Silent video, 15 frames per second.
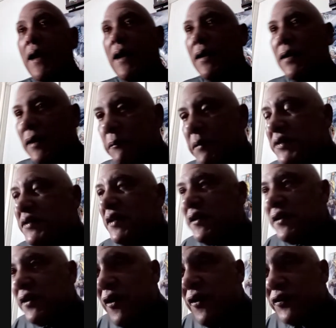Let me tell
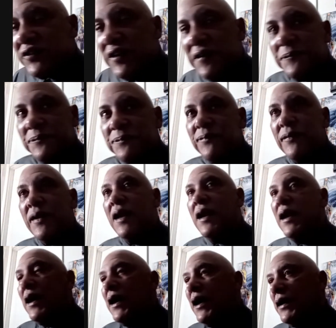you all something.
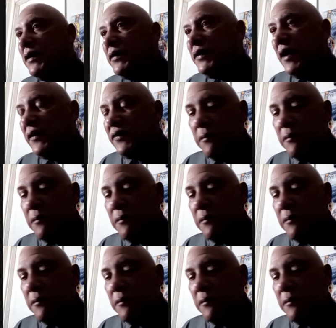There's